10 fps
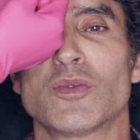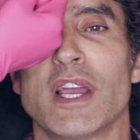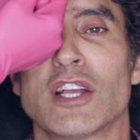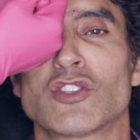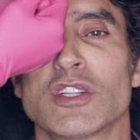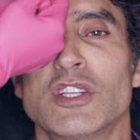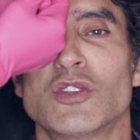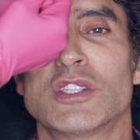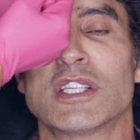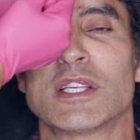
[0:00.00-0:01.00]
We actually
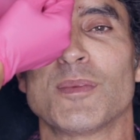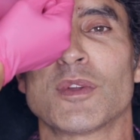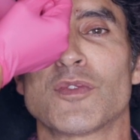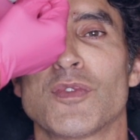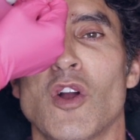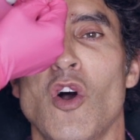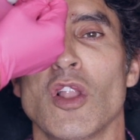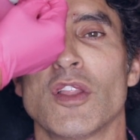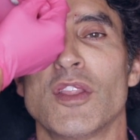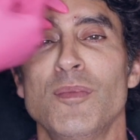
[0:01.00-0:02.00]
use a similar for
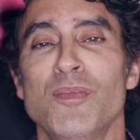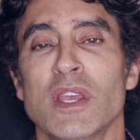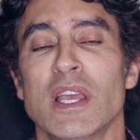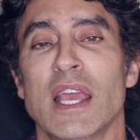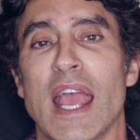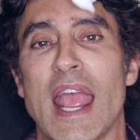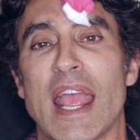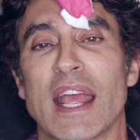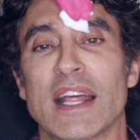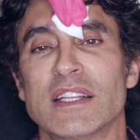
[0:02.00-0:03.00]
all of them.
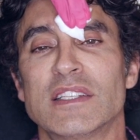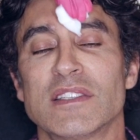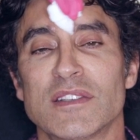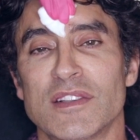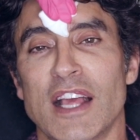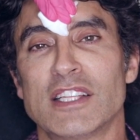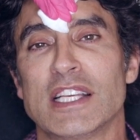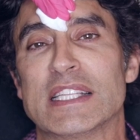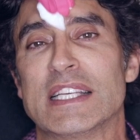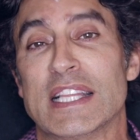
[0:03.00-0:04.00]
And as you
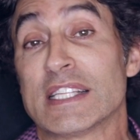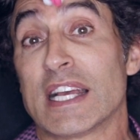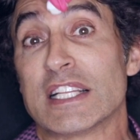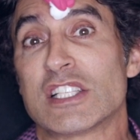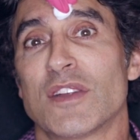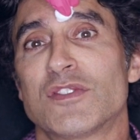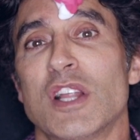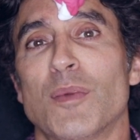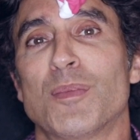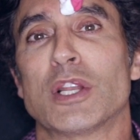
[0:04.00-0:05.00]
can see, this kind of stuff's
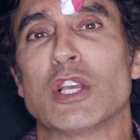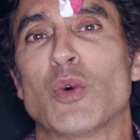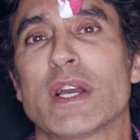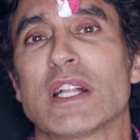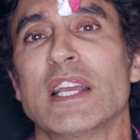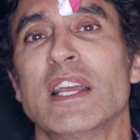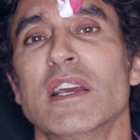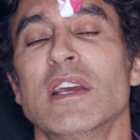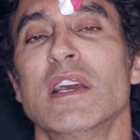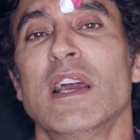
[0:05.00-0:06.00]
done pretty quickly.
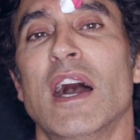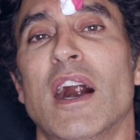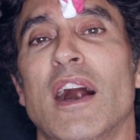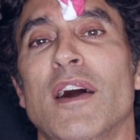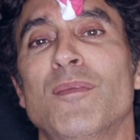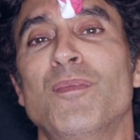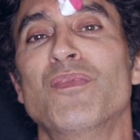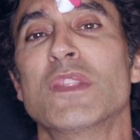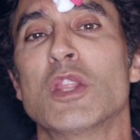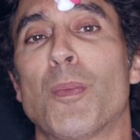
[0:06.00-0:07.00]

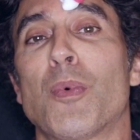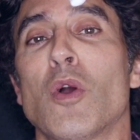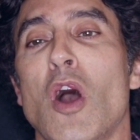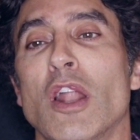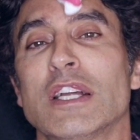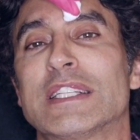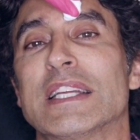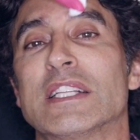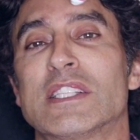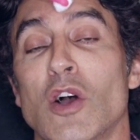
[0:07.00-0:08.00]
Um, the product
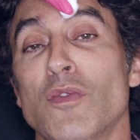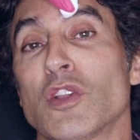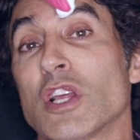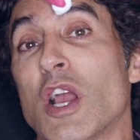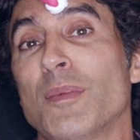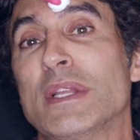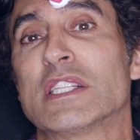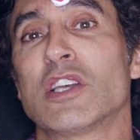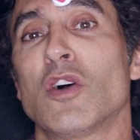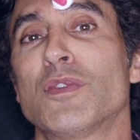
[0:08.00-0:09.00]
itself or the company
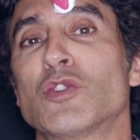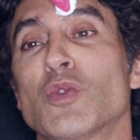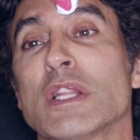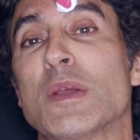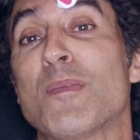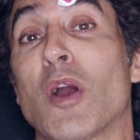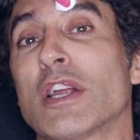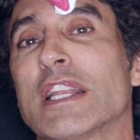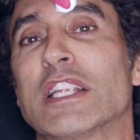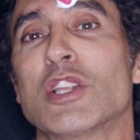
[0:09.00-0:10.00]
itself is really
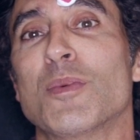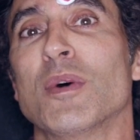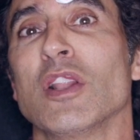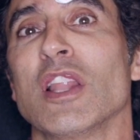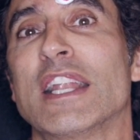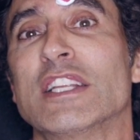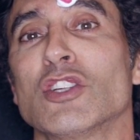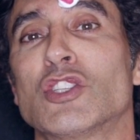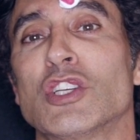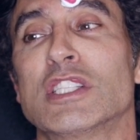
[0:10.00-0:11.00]
marketing to the
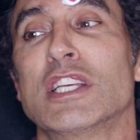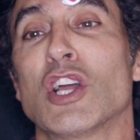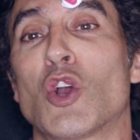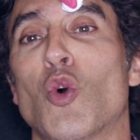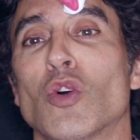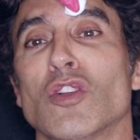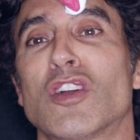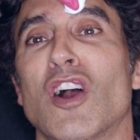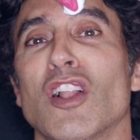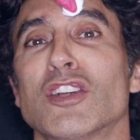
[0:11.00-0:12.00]
millennials. You can see the coral
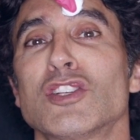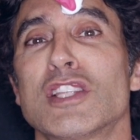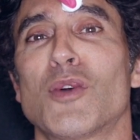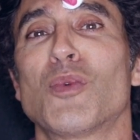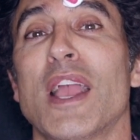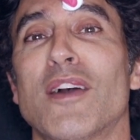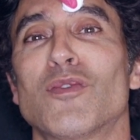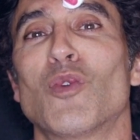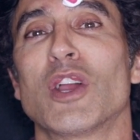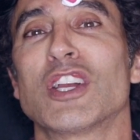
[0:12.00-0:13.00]
colors that we have
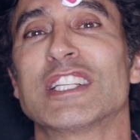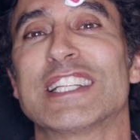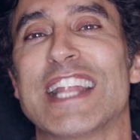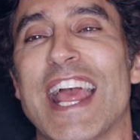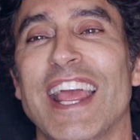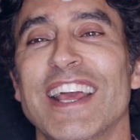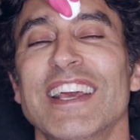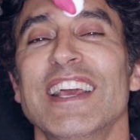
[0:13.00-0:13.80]
wearing today.